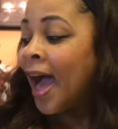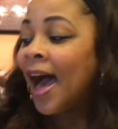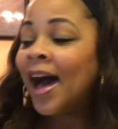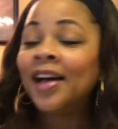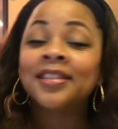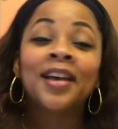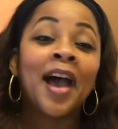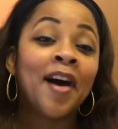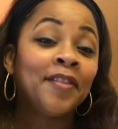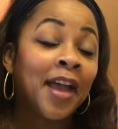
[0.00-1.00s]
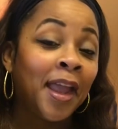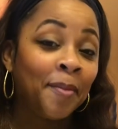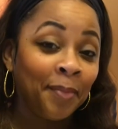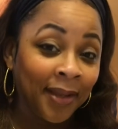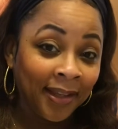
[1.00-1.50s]
I also have
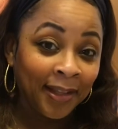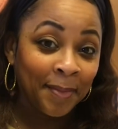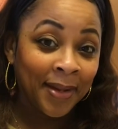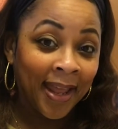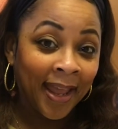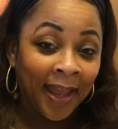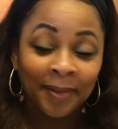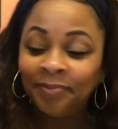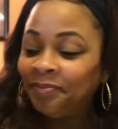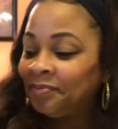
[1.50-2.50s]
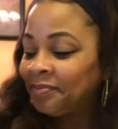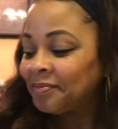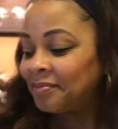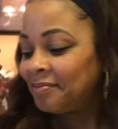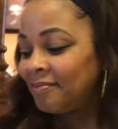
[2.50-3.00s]
a pink lemonade.
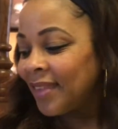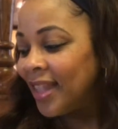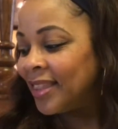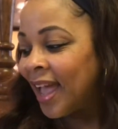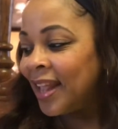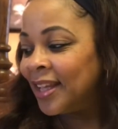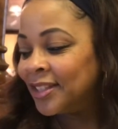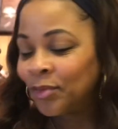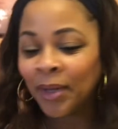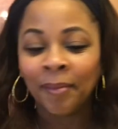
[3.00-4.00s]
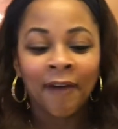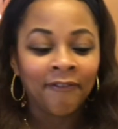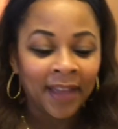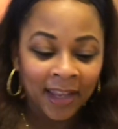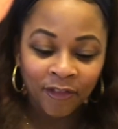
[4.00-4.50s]
That is one of my
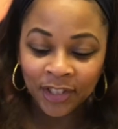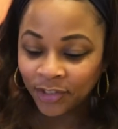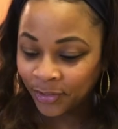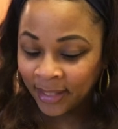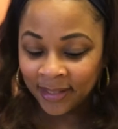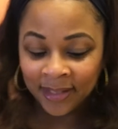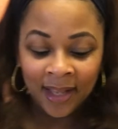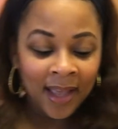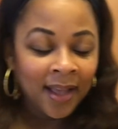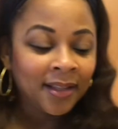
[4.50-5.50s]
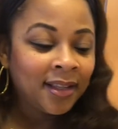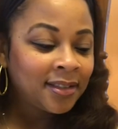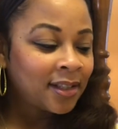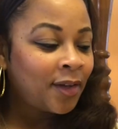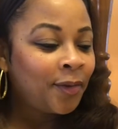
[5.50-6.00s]
favorite drinks.
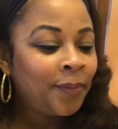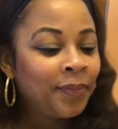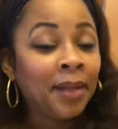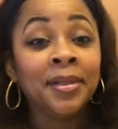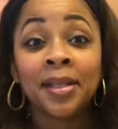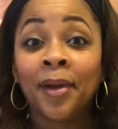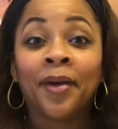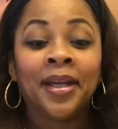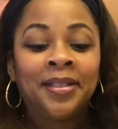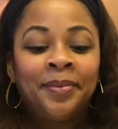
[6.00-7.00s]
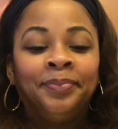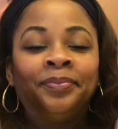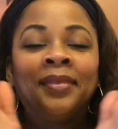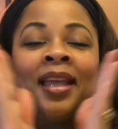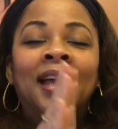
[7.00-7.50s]
So, let me say my grace.
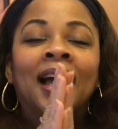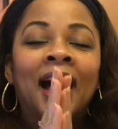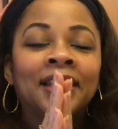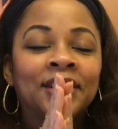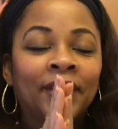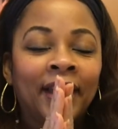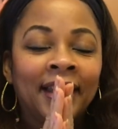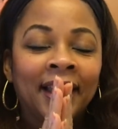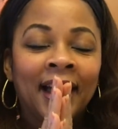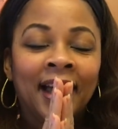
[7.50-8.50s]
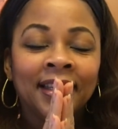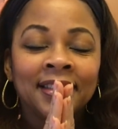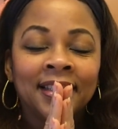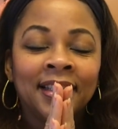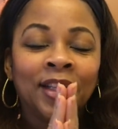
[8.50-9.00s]
God is great and God
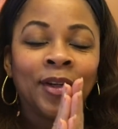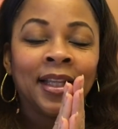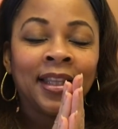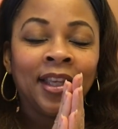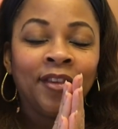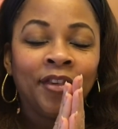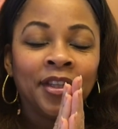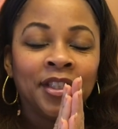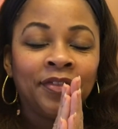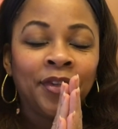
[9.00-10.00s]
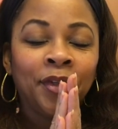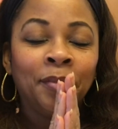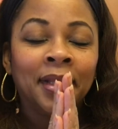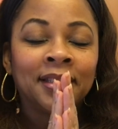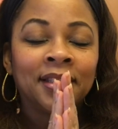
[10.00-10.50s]
is good. Lord, I thank you for this
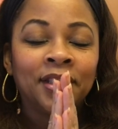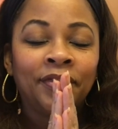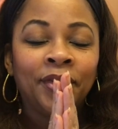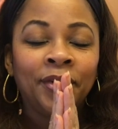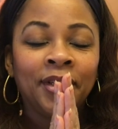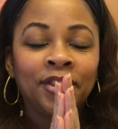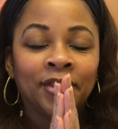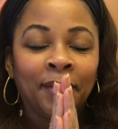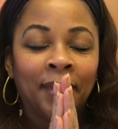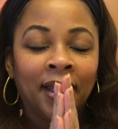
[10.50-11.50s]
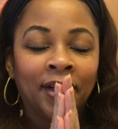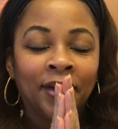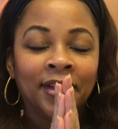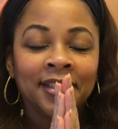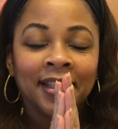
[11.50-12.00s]
food. Bless this food and drink. Make it
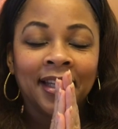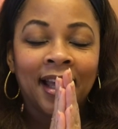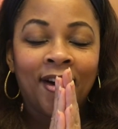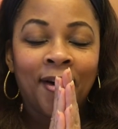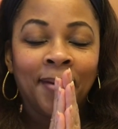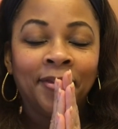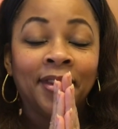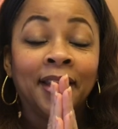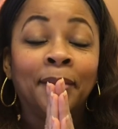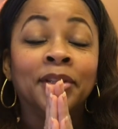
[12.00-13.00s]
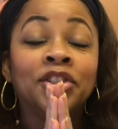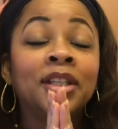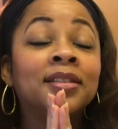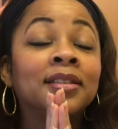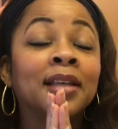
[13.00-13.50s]
nourishing and not harmful. In the name of
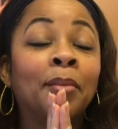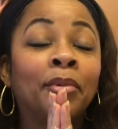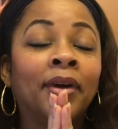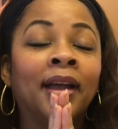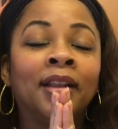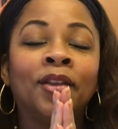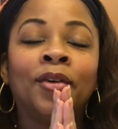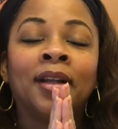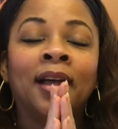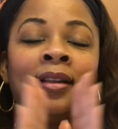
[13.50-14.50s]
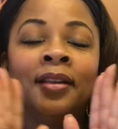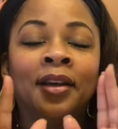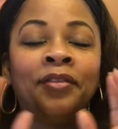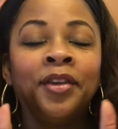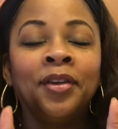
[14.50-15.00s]
Jesus, I pray. Lord, I
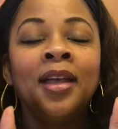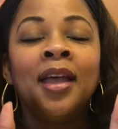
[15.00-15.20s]
love you.